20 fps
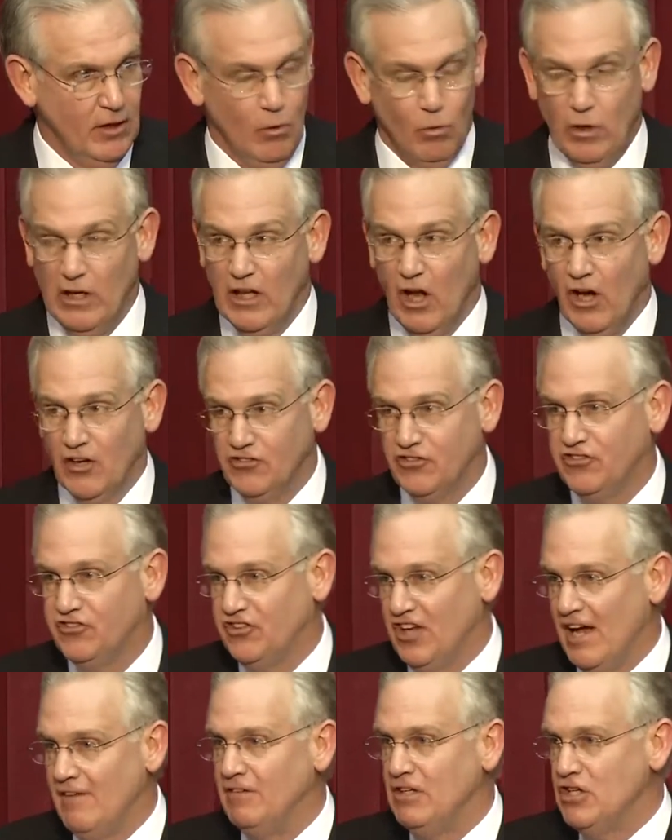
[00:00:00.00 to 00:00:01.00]
We launched
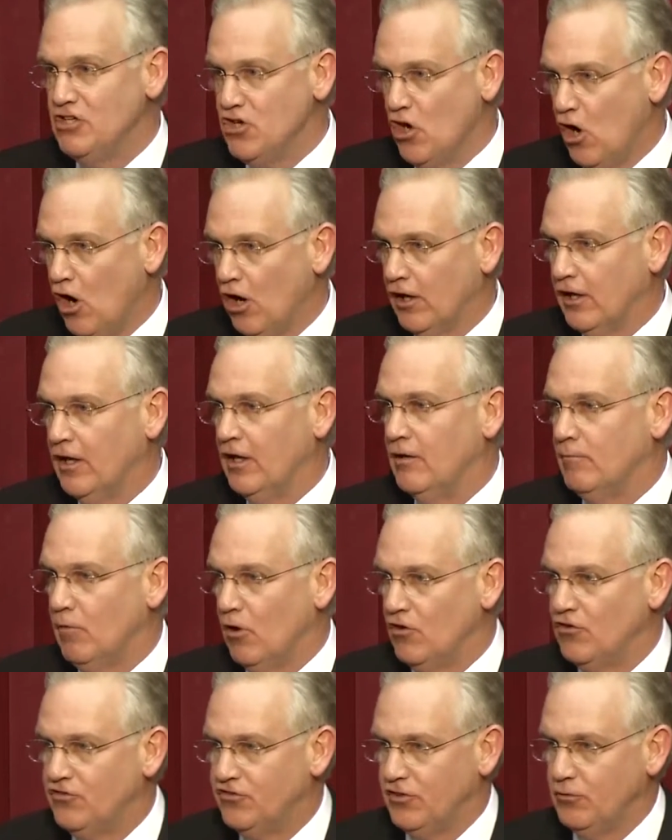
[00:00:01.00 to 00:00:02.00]
7 targeted
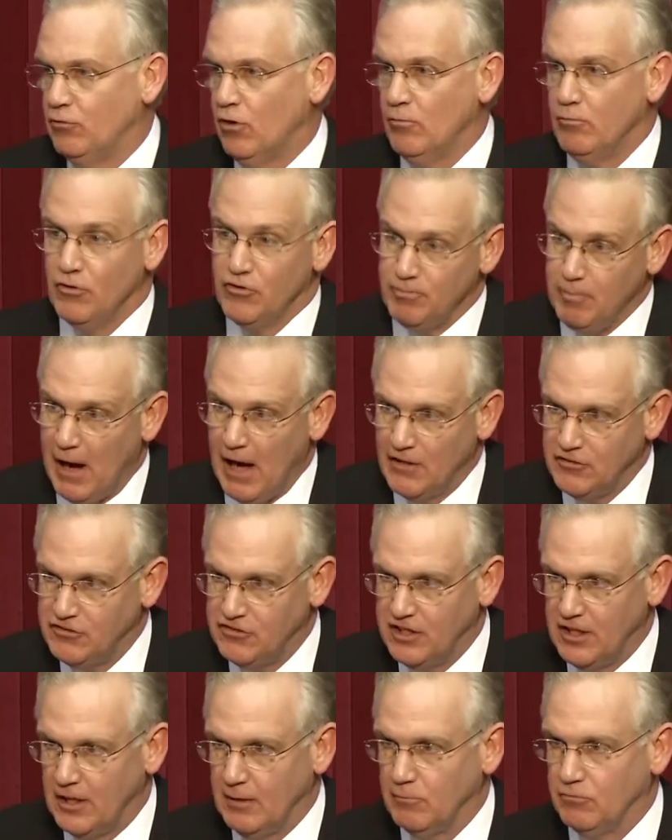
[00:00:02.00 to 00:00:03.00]
emergency room response
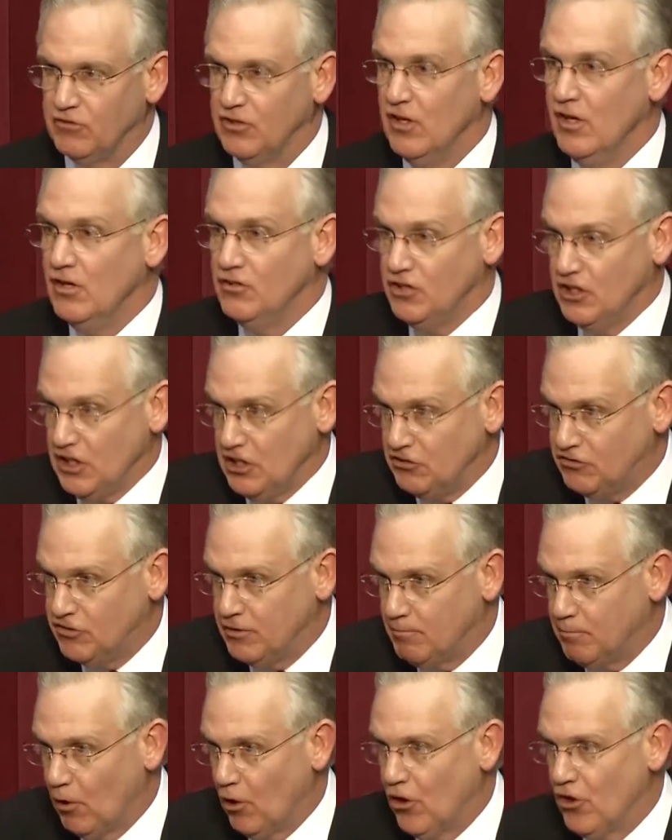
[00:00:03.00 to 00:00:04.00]
teams to ease
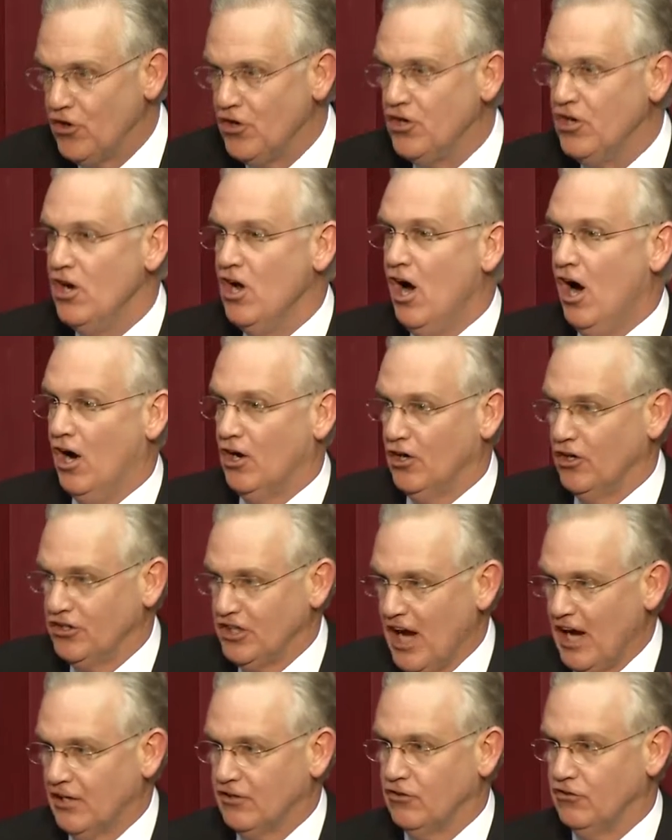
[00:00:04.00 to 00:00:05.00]
the burden on our
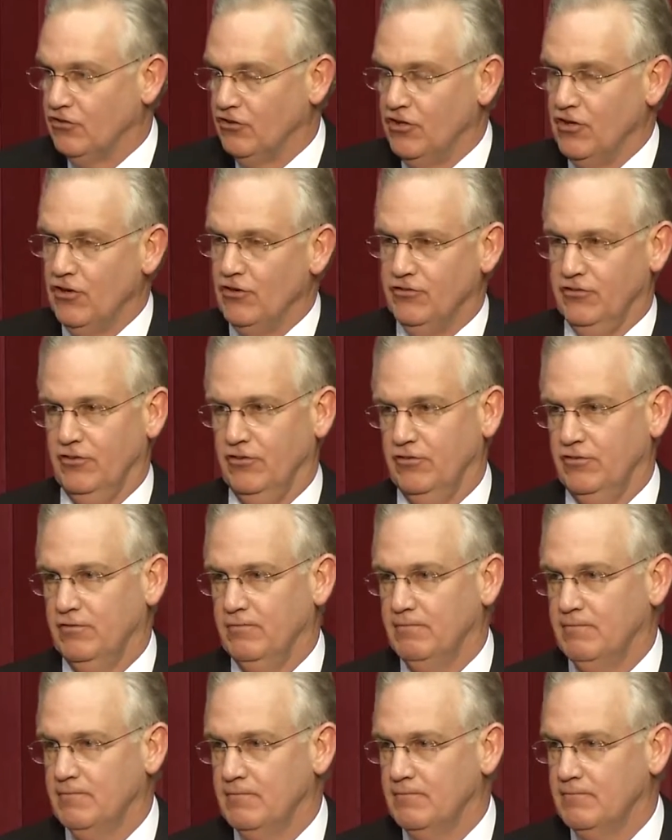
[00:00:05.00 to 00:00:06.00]
doctors and nurses.
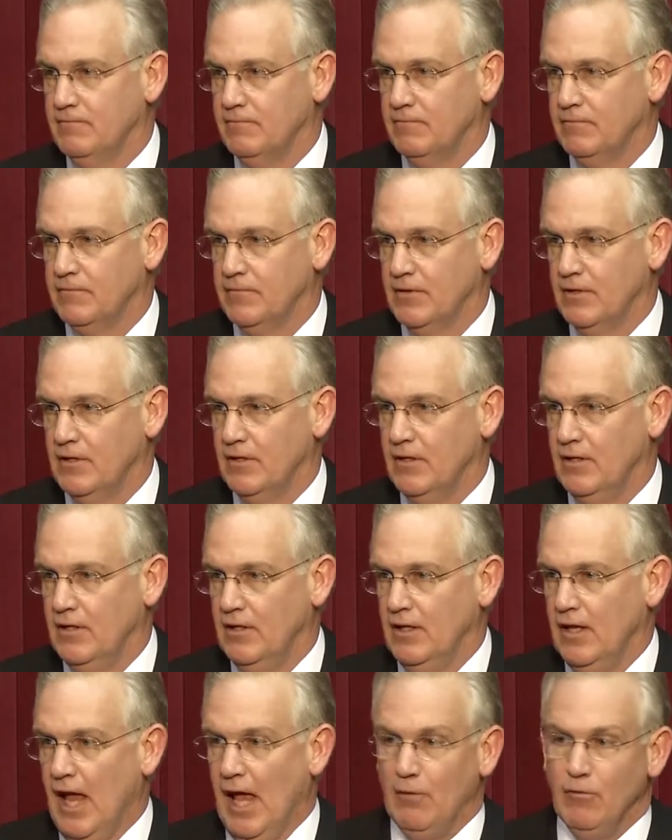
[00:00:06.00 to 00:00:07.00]

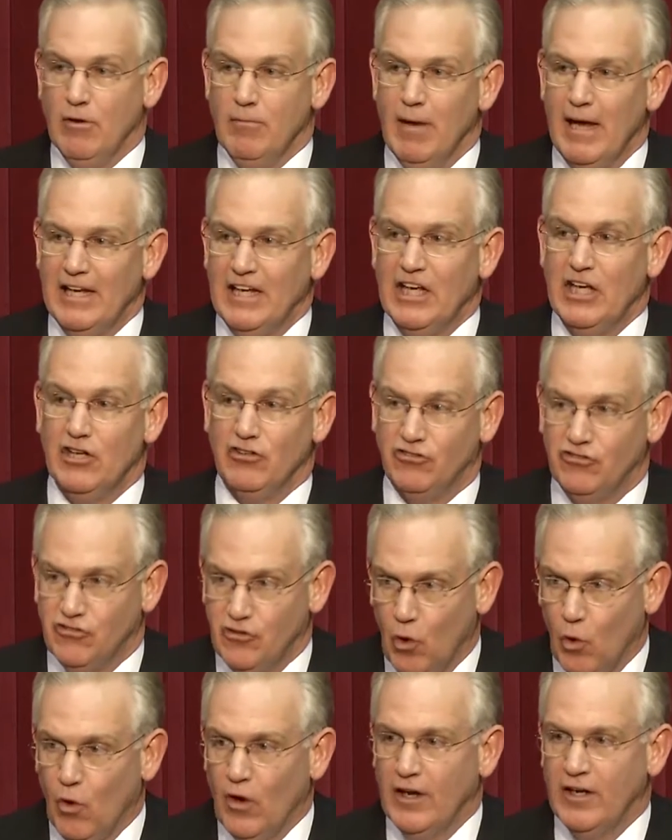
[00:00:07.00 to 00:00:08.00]
And we made a
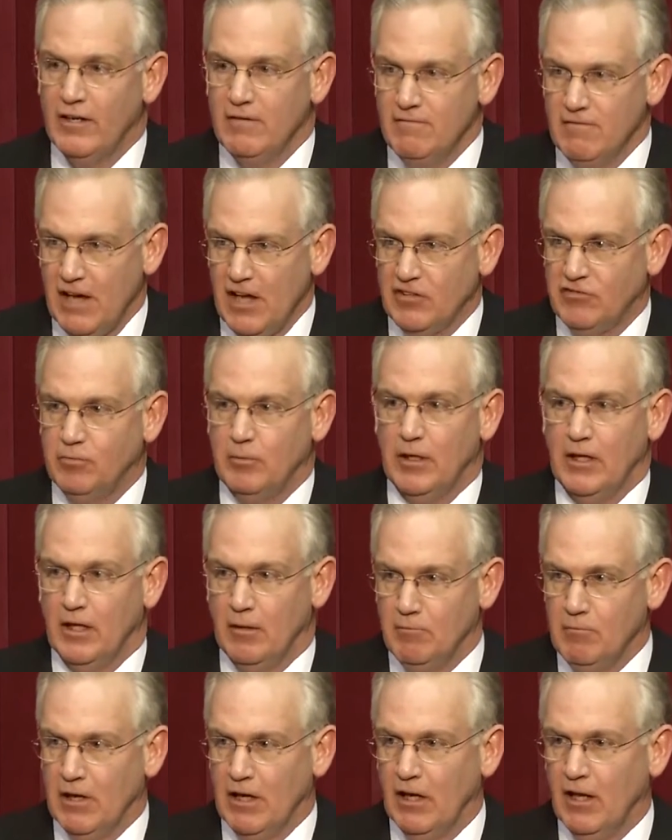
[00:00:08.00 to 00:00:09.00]
historic investment
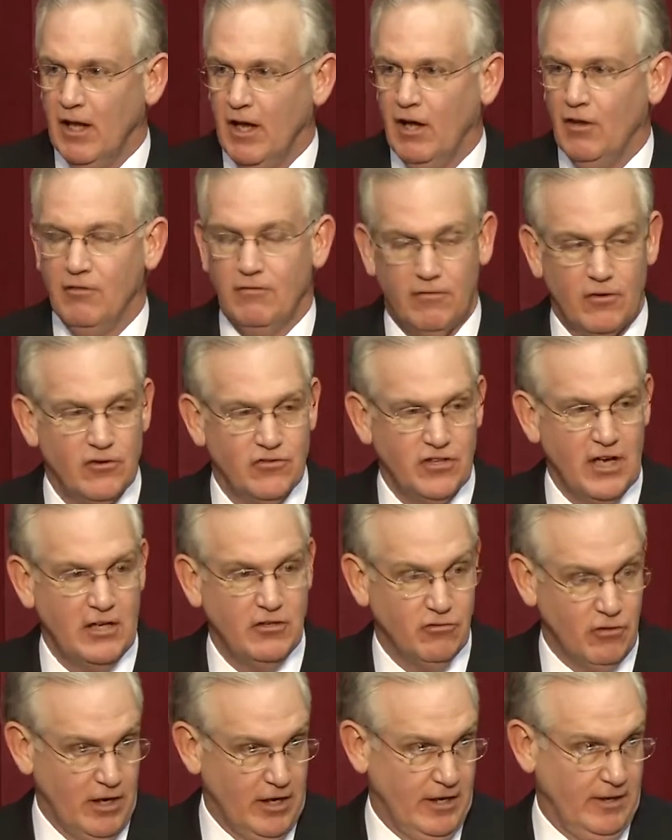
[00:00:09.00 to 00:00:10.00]
in mental health first
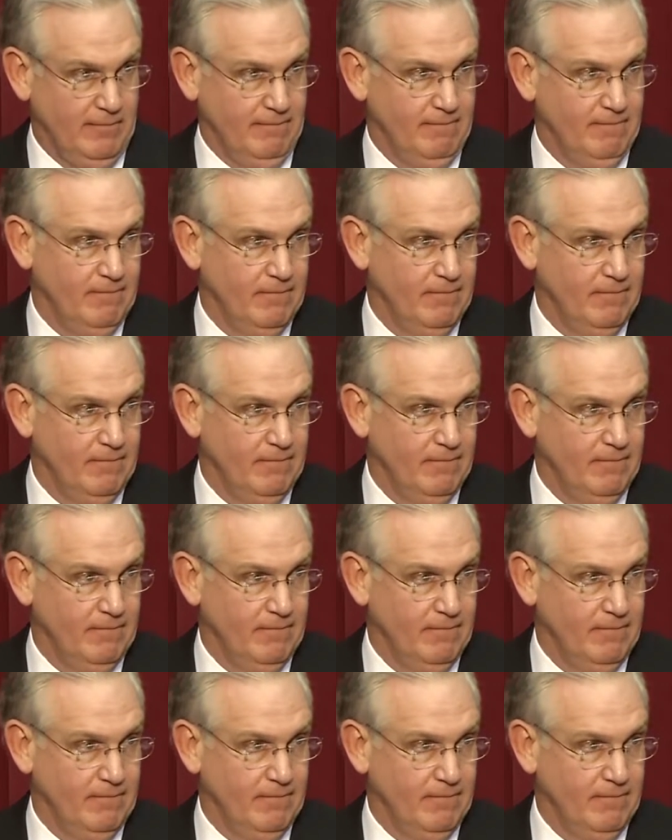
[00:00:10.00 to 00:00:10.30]
aid training